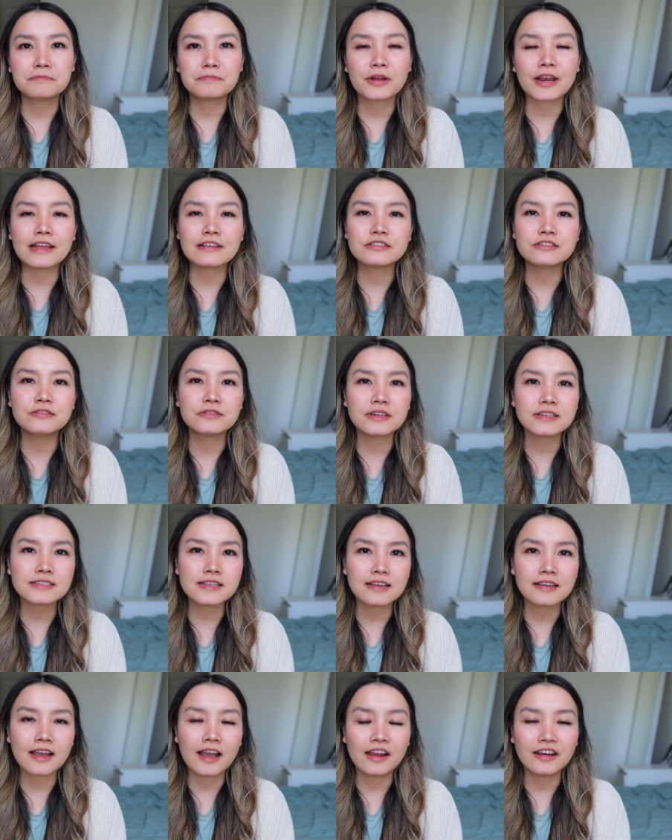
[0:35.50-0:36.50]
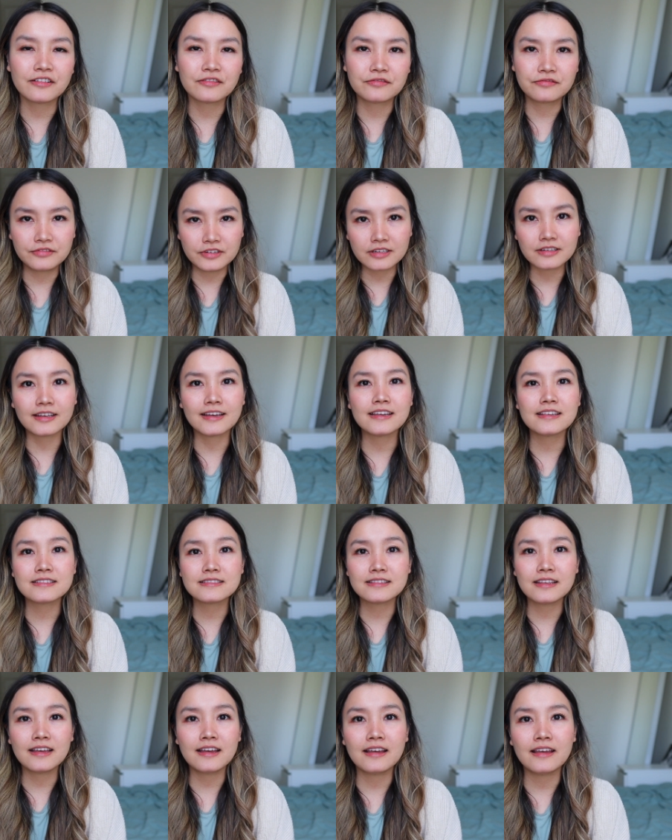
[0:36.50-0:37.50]
But as soon as I kind of
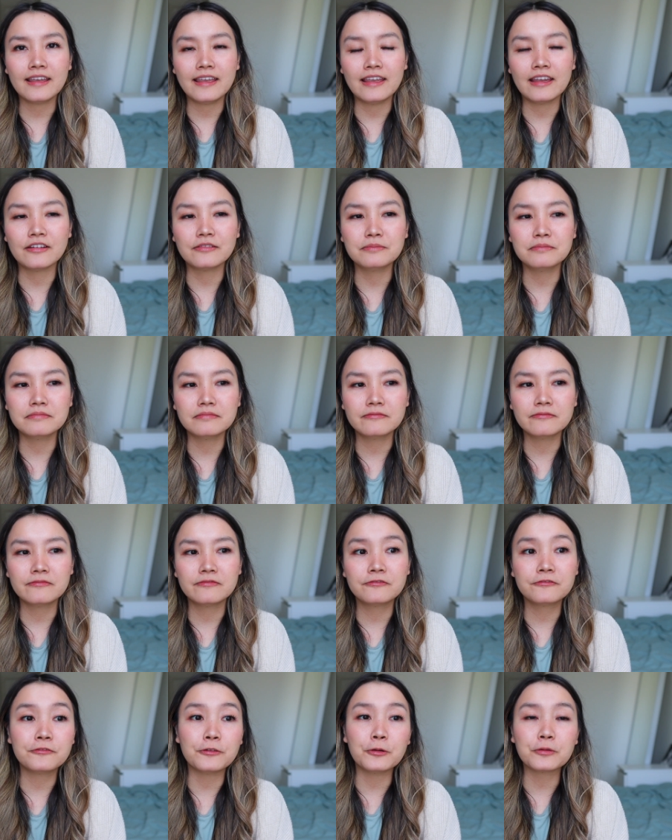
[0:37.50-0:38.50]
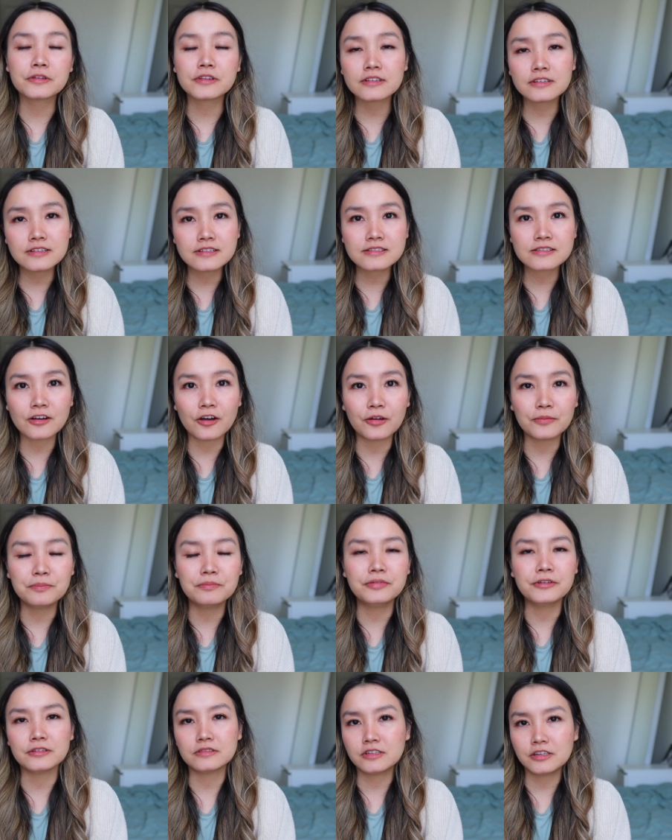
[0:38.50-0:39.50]
realized that and focused on
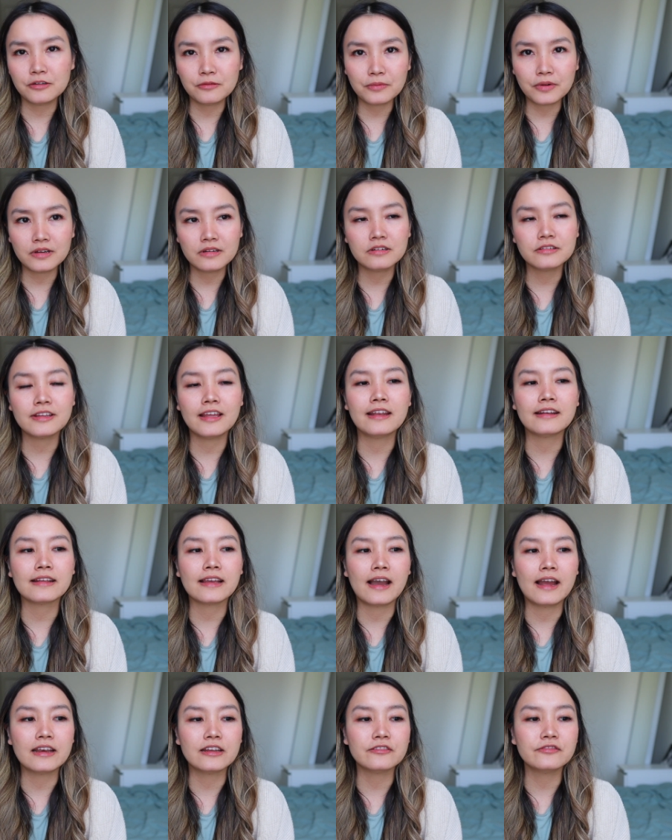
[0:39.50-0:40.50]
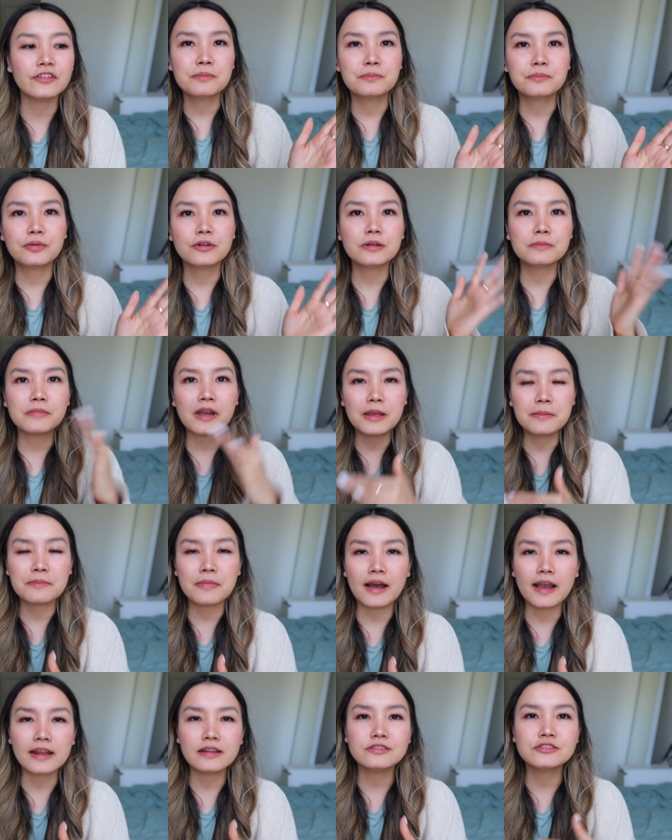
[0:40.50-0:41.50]
building wealth and kind of put my
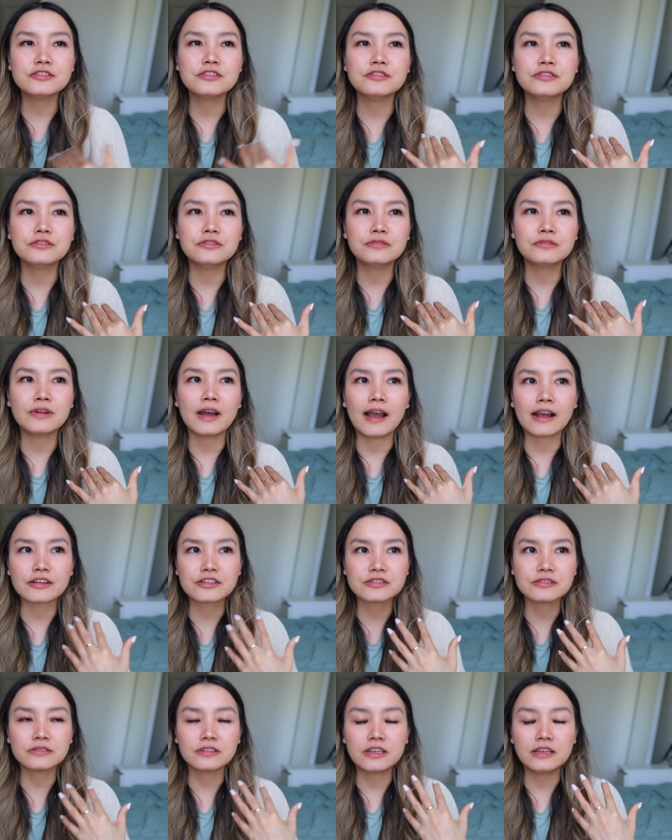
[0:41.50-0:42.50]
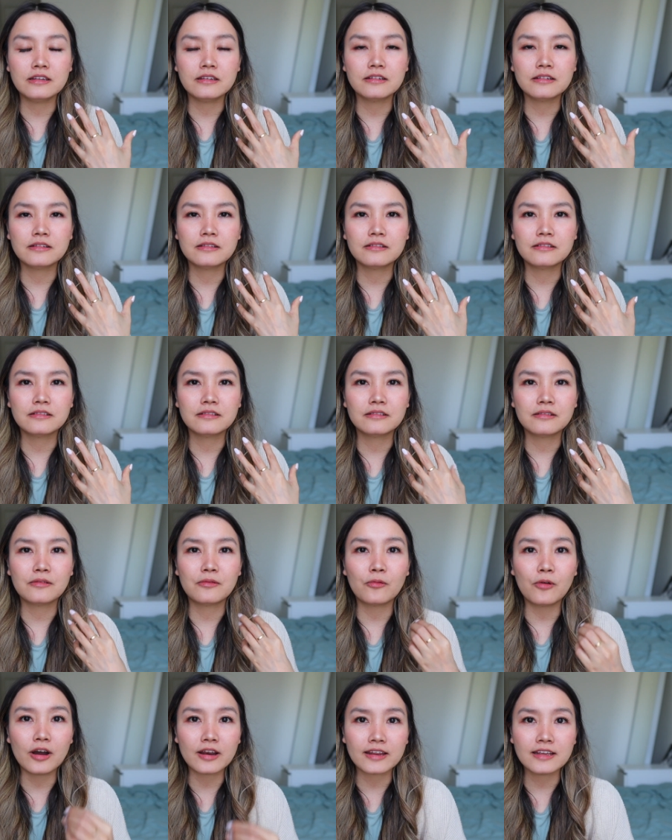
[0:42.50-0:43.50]
mind to actually
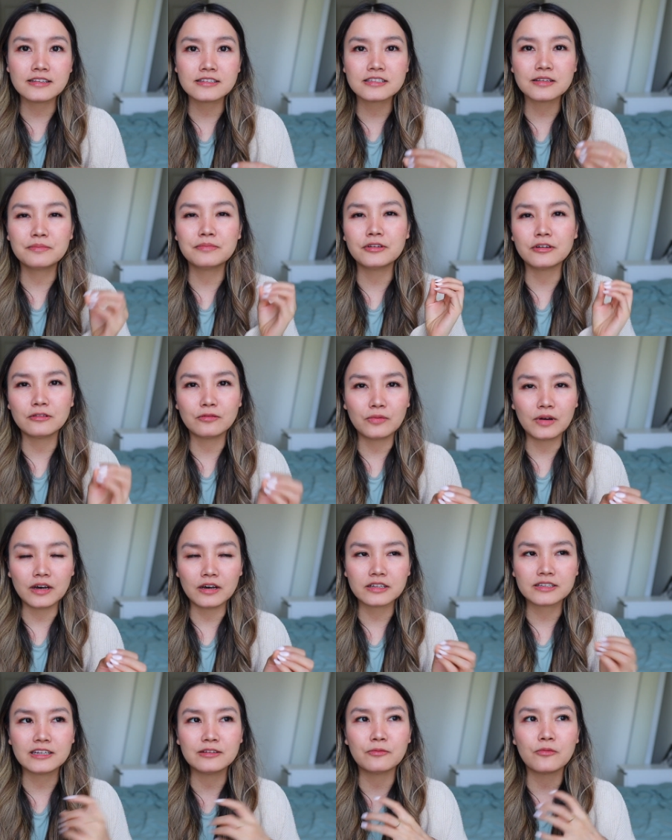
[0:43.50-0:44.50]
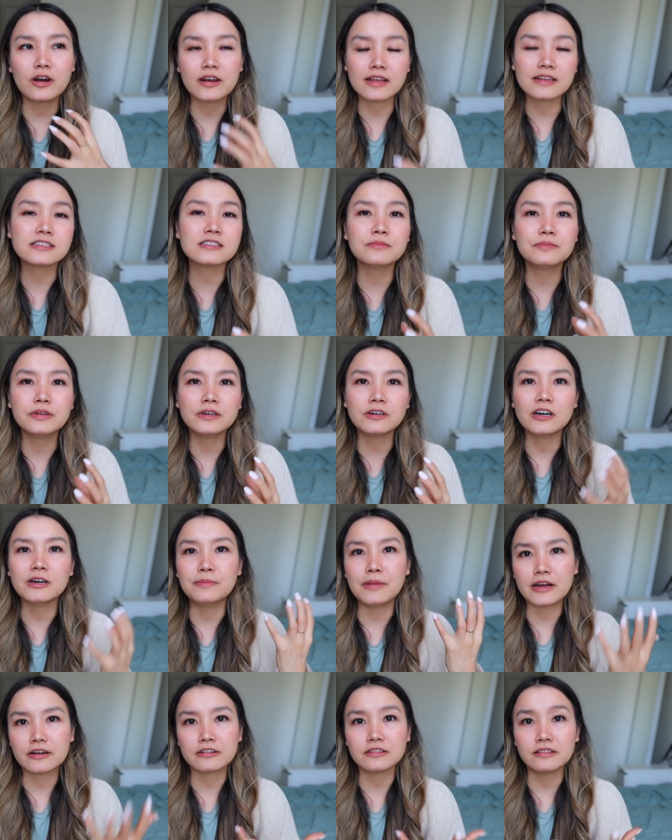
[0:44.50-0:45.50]
wanting to build wealth and wanting to build a
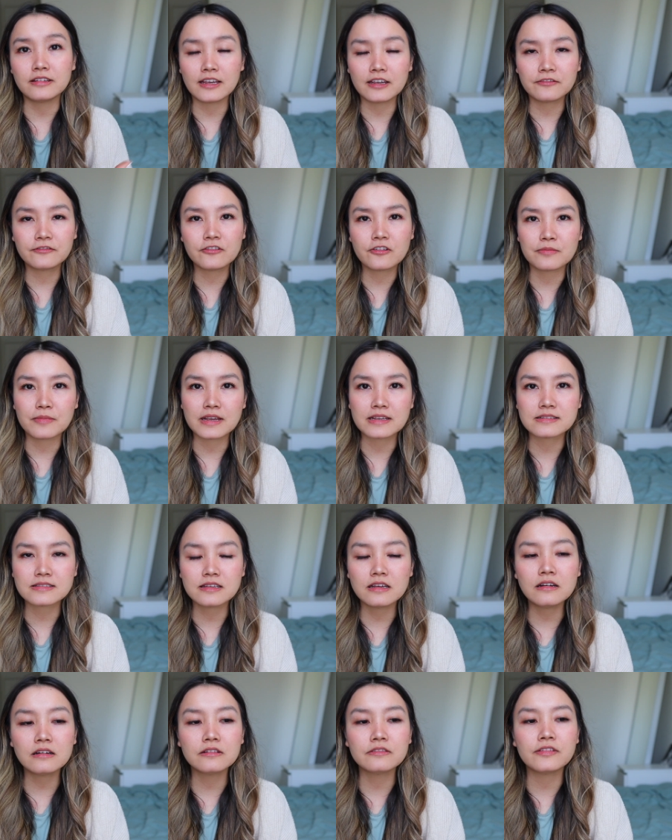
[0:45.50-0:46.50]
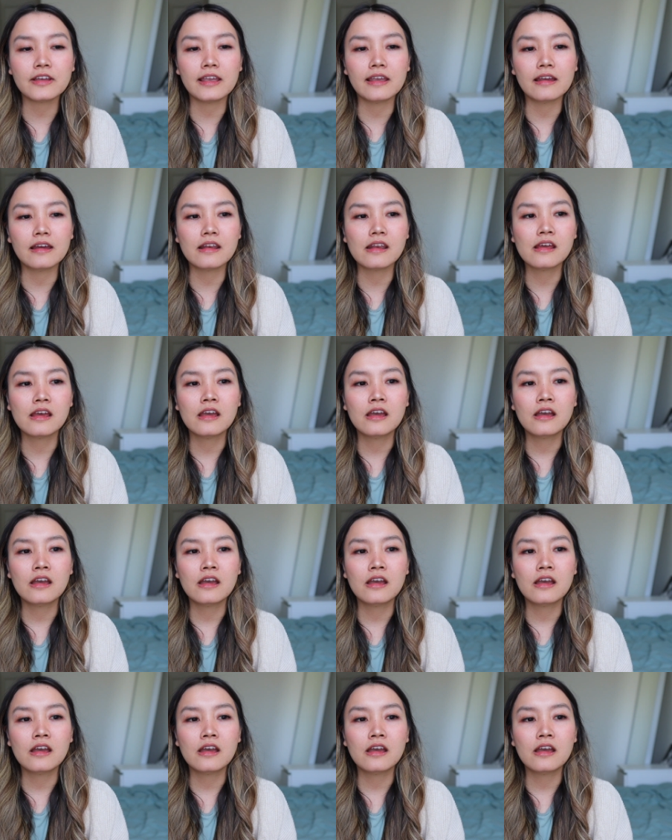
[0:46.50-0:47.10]
better life for myself and